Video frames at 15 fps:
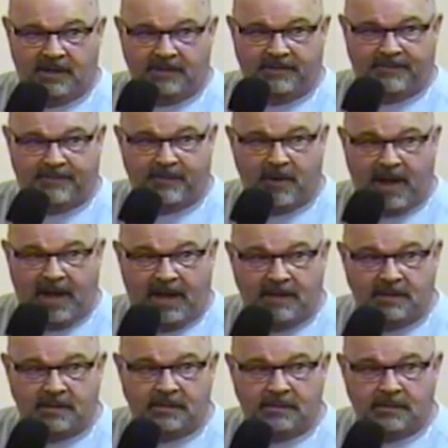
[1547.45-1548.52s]
on the
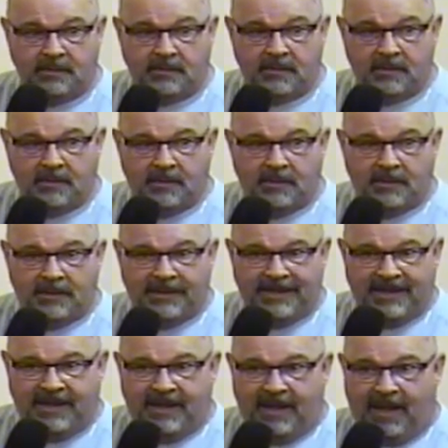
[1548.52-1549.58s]
bread
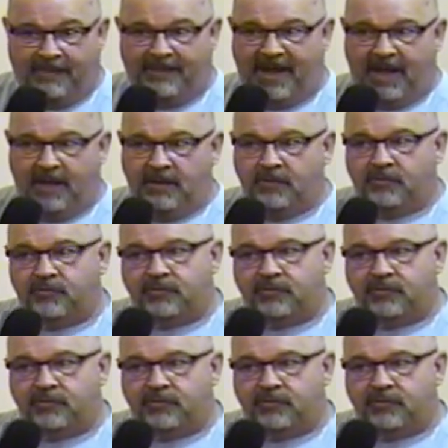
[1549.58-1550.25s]
about